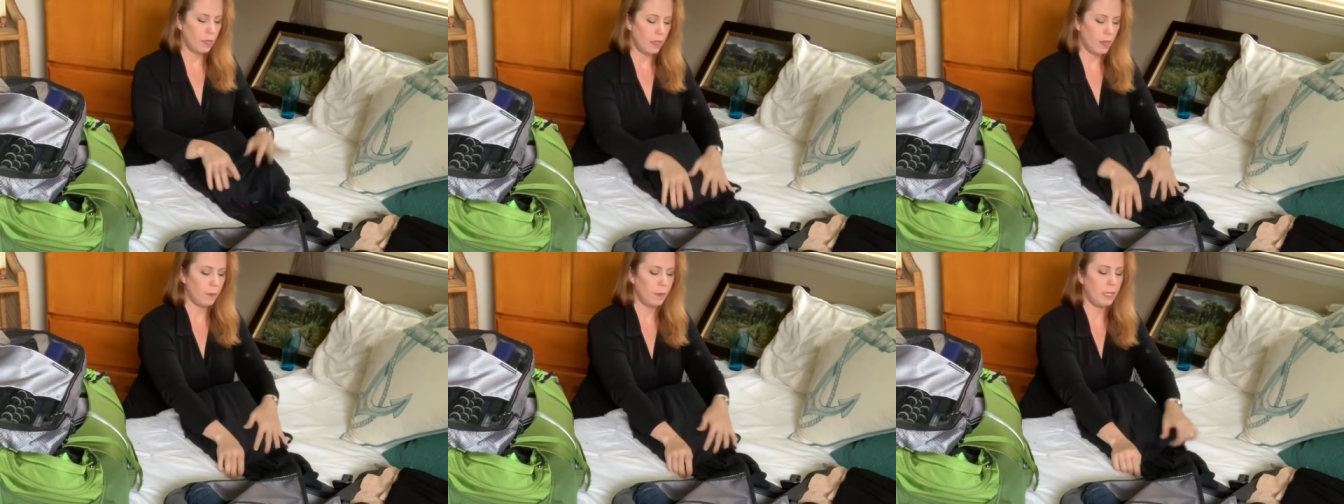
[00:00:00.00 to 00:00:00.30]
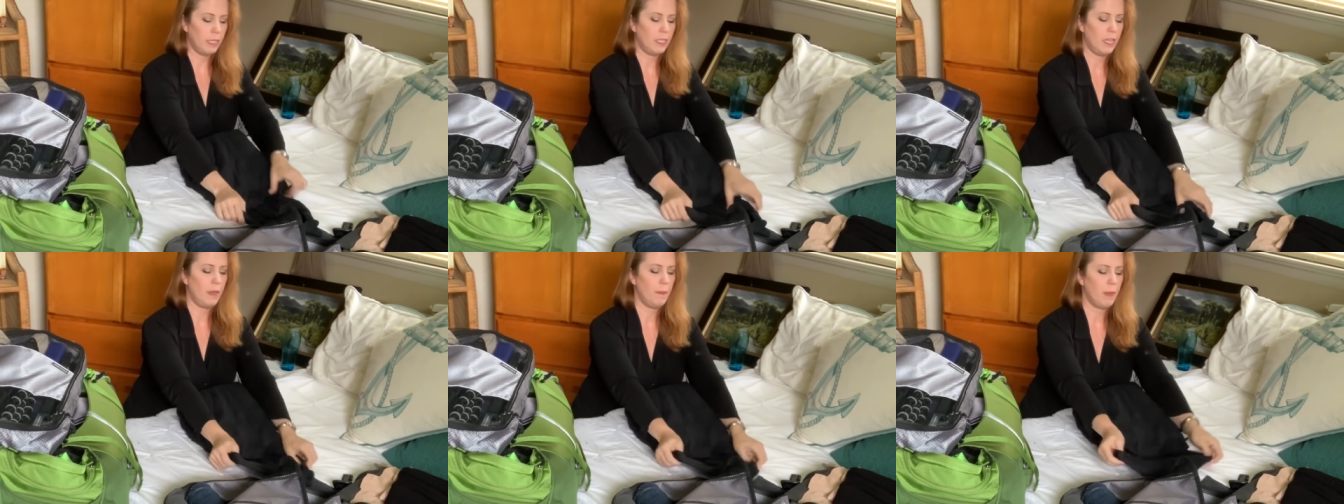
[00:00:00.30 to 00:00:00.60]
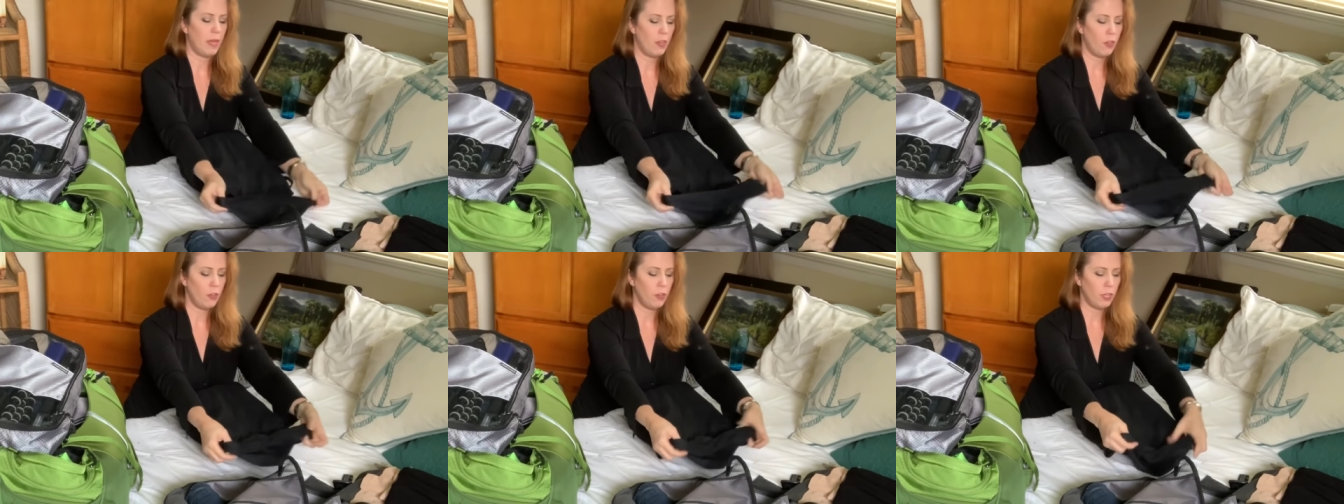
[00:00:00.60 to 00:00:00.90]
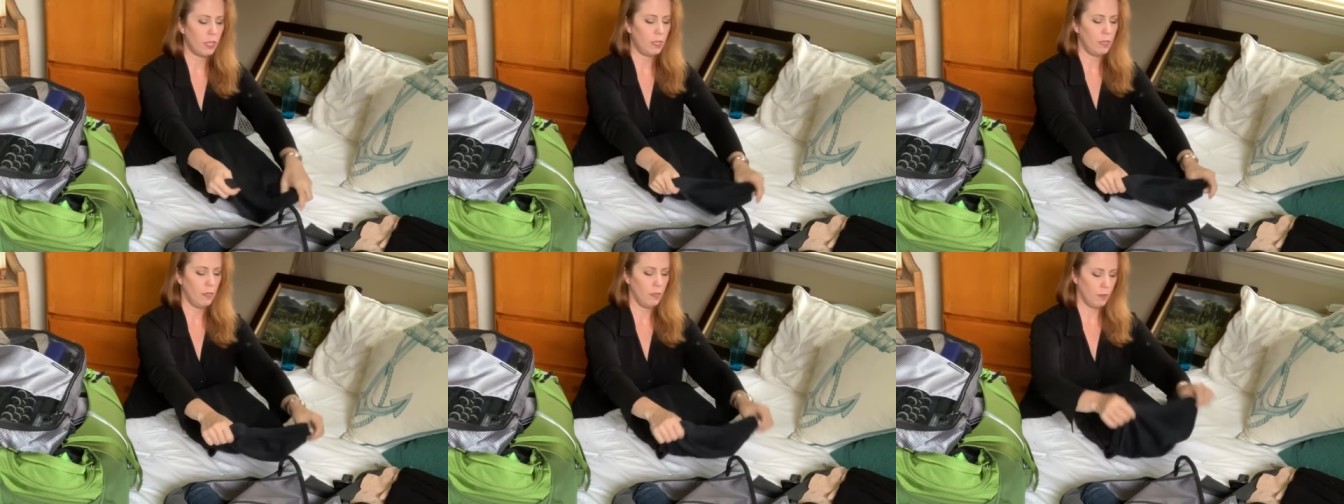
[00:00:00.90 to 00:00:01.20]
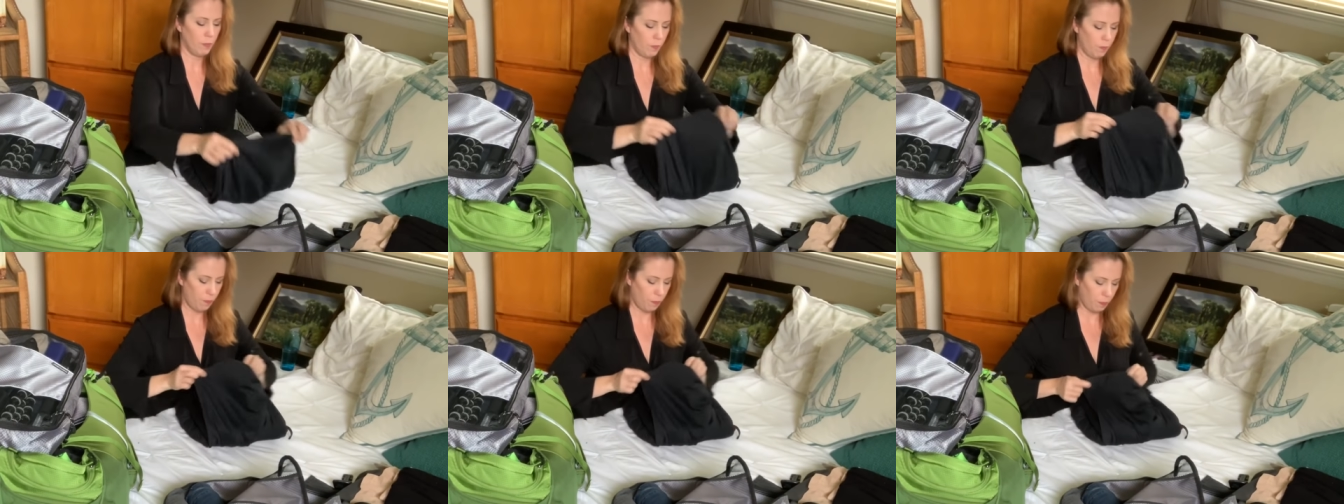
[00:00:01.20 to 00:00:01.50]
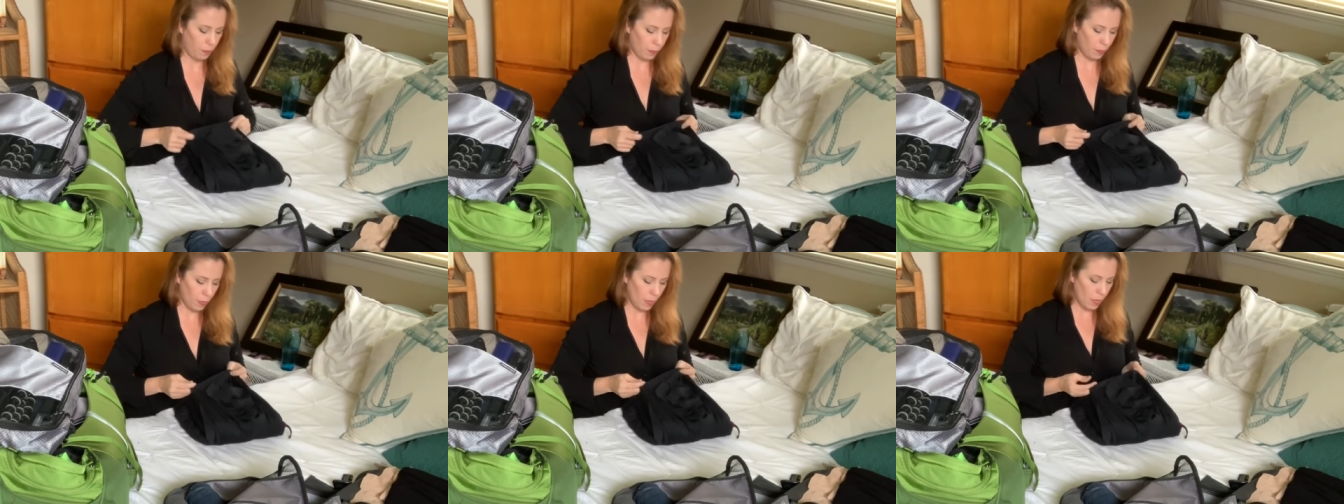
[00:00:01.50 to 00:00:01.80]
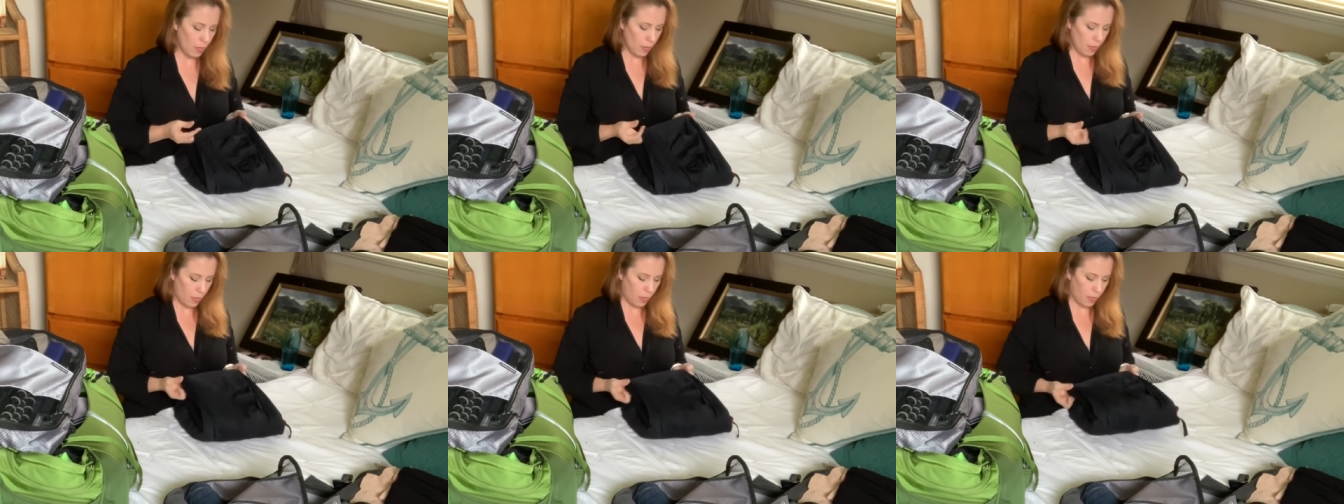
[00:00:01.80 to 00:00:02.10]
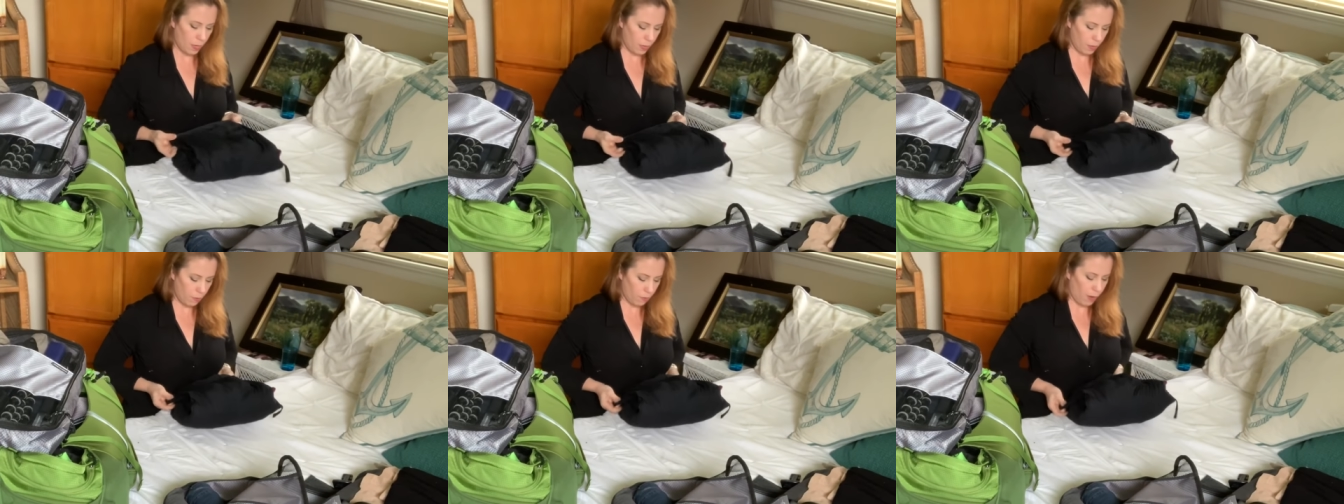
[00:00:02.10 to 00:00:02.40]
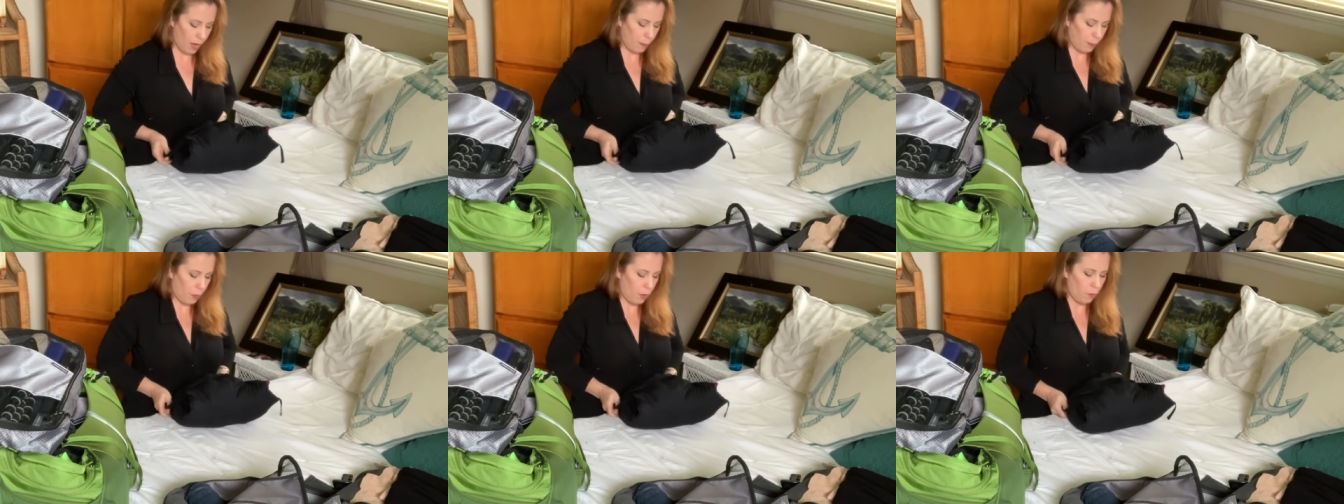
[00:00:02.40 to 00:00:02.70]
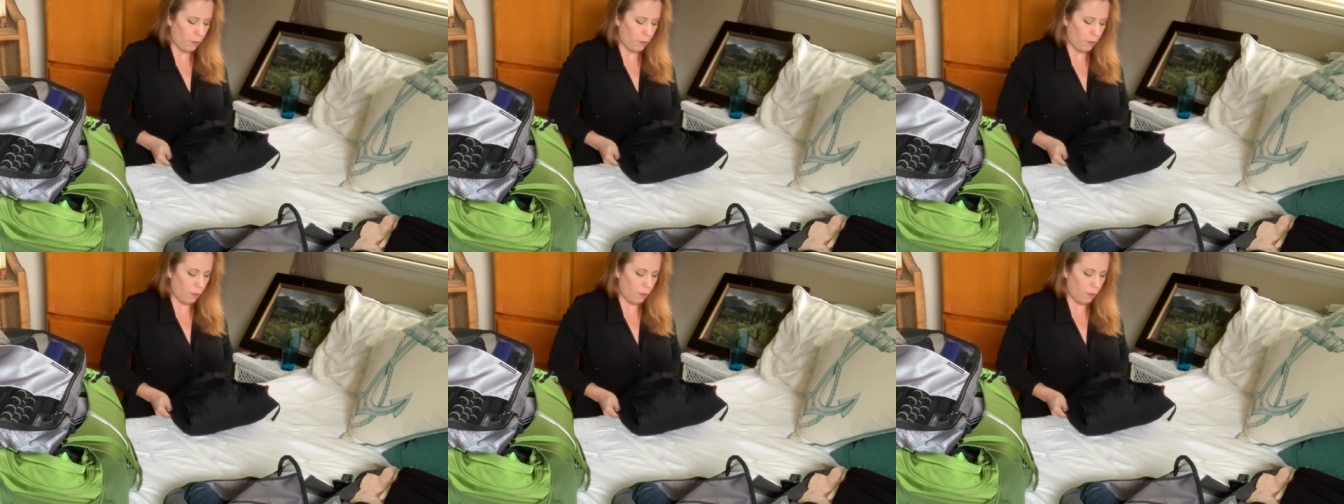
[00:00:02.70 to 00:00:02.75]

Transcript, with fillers: Then I'm going to take my hood and wrap